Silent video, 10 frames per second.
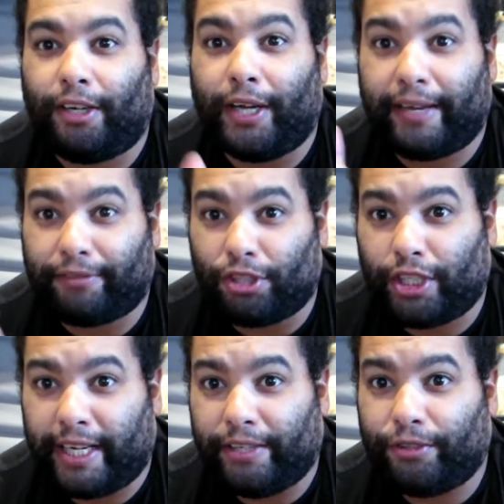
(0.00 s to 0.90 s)
I have to
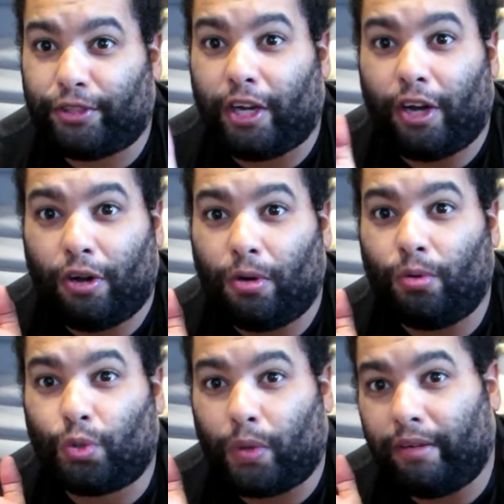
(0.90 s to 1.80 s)
change the
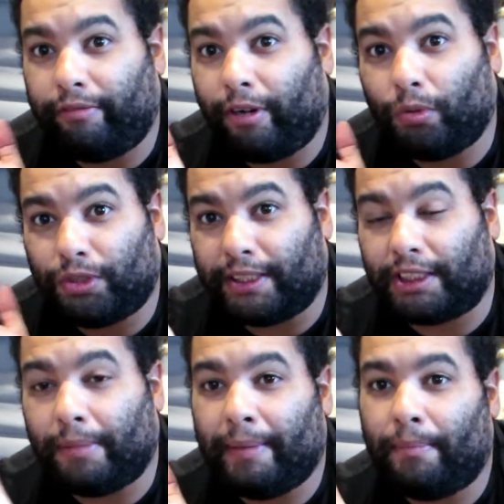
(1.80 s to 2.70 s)
whole 12 volt
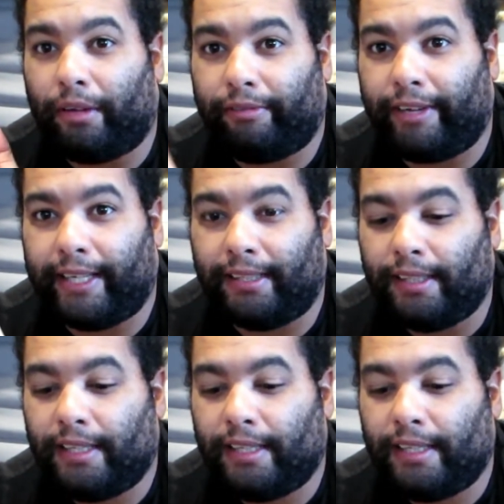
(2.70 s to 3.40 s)
system in my van,